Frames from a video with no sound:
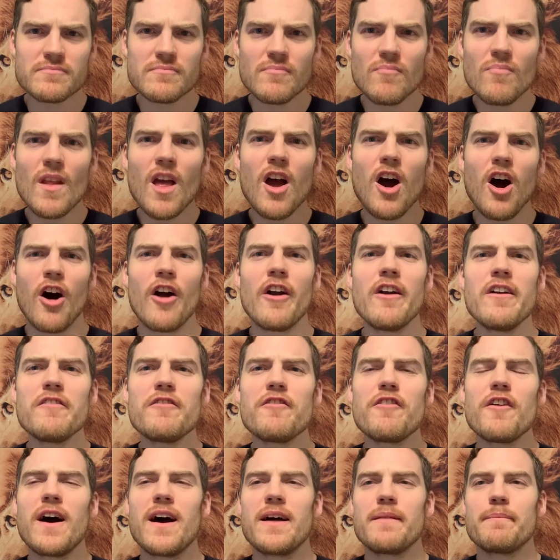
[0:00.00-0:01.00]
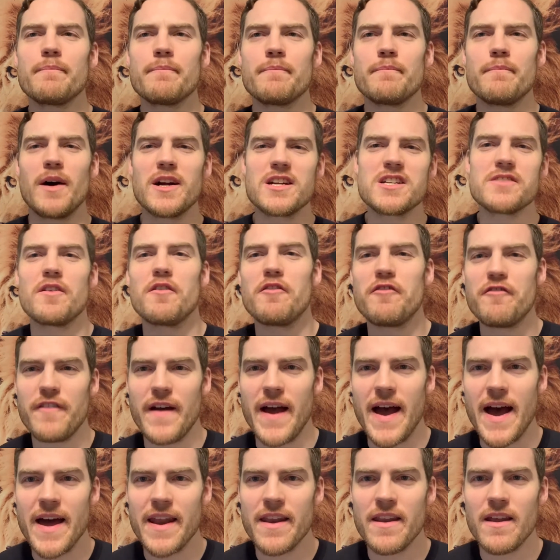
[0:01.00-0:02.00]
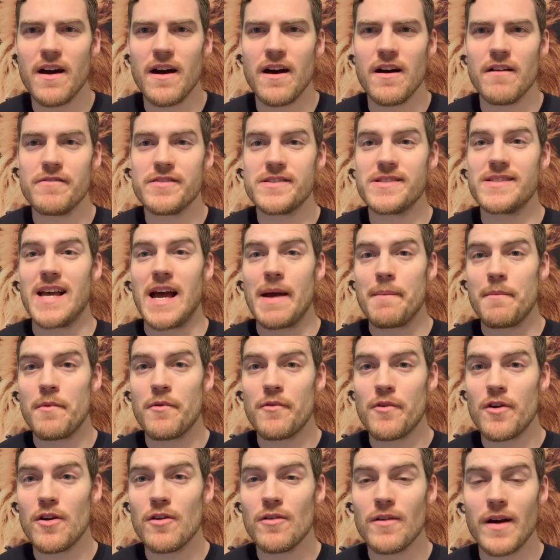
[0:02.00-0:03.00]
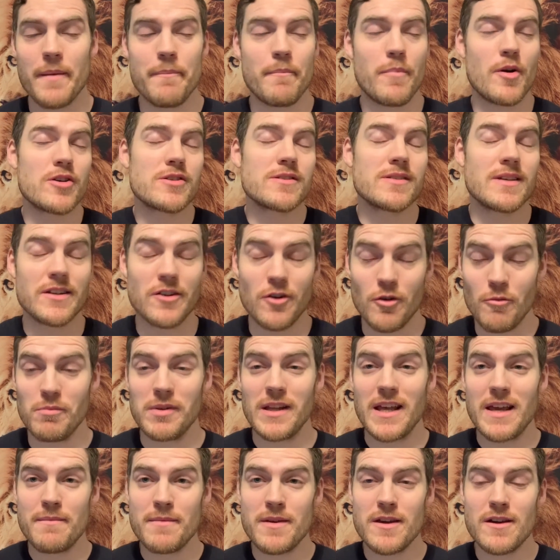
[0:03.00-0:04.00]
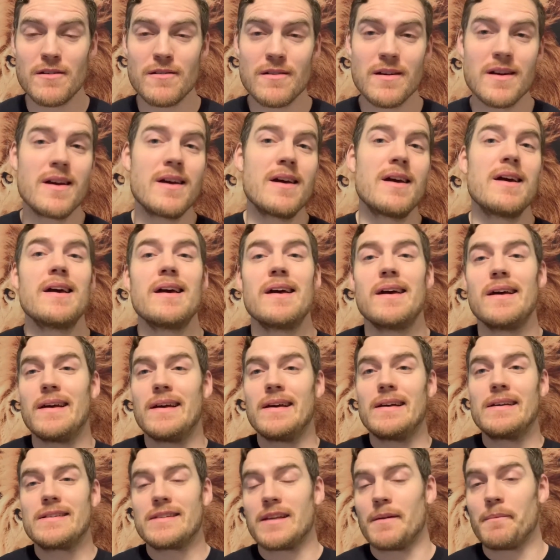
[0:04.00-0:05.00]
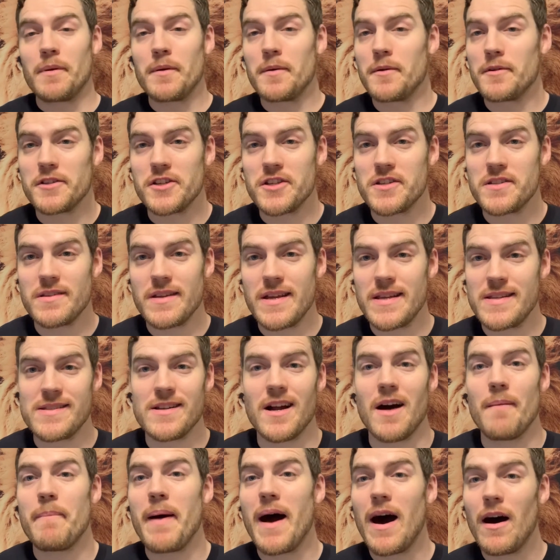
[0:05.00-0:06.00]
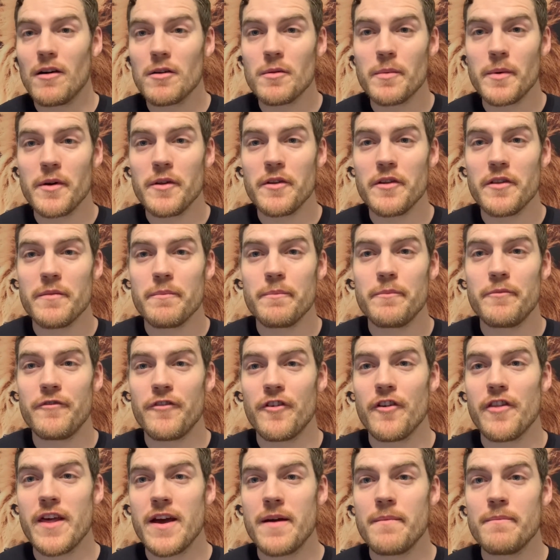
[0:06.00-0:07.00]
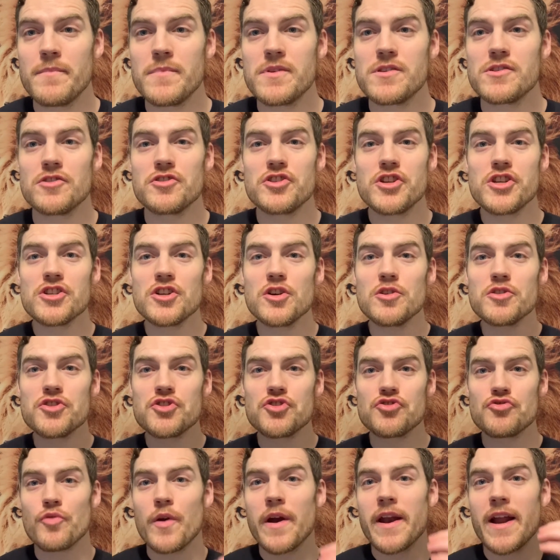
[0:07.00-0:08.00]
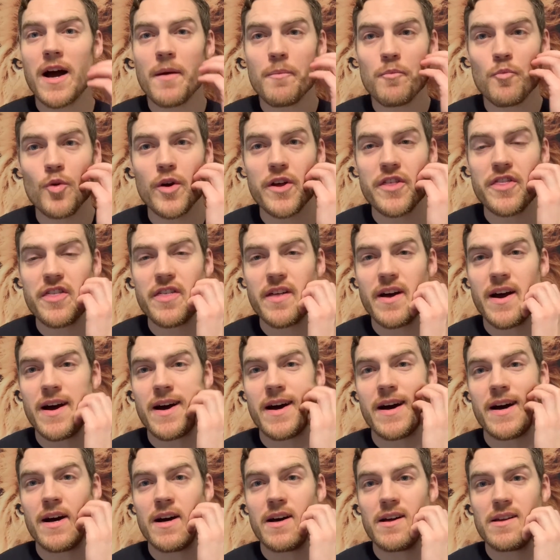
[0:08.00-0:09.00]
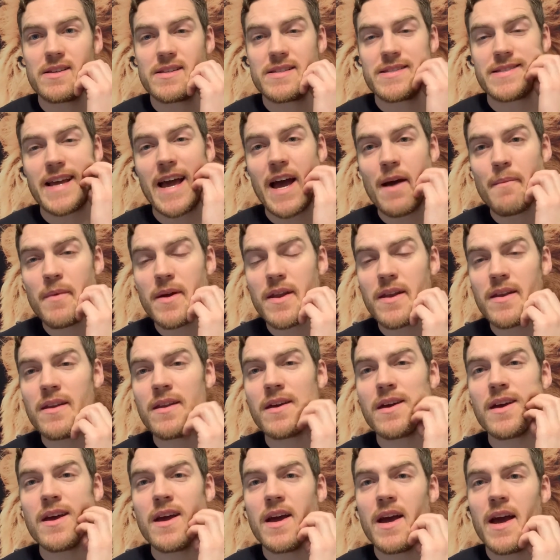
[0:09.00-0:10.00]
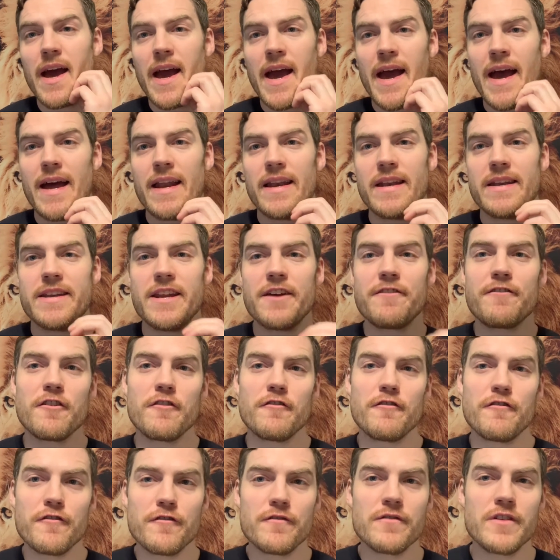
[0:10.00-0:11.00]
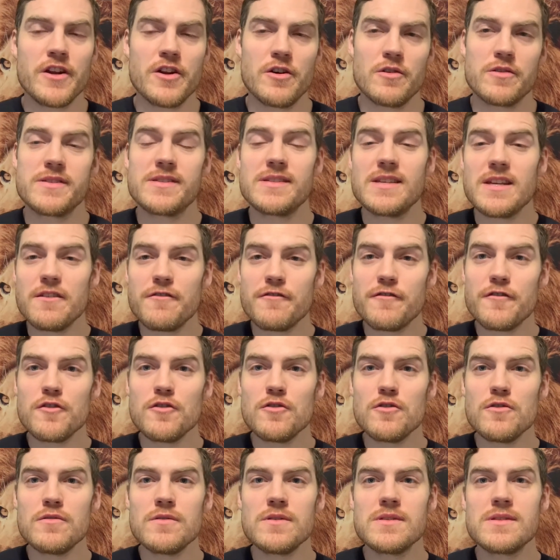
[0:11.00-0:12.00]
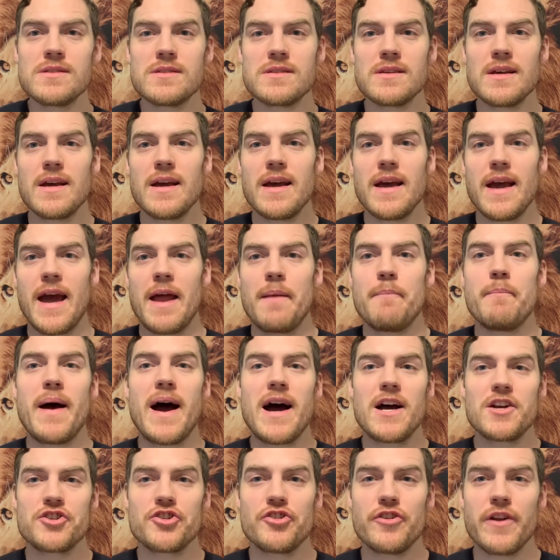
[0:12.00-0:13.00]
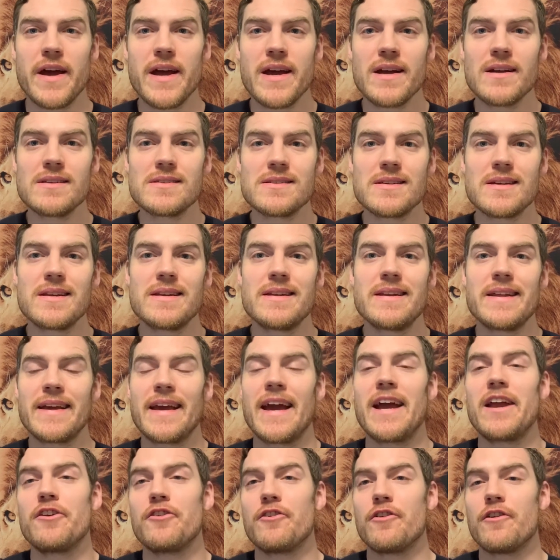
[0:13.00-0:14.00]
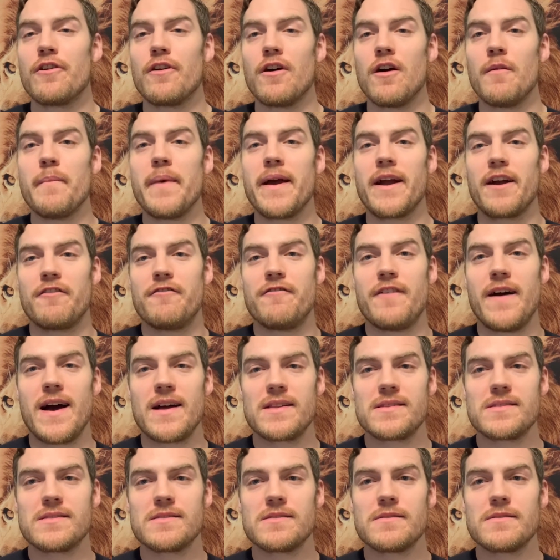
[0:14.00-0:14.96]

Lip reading: aren't much of a fan of salmon roe, I personally don't blame you. Some people it's not palatable for them. So just go straight up with salmon and different, seafoods and pastured eggs to get your omega fats.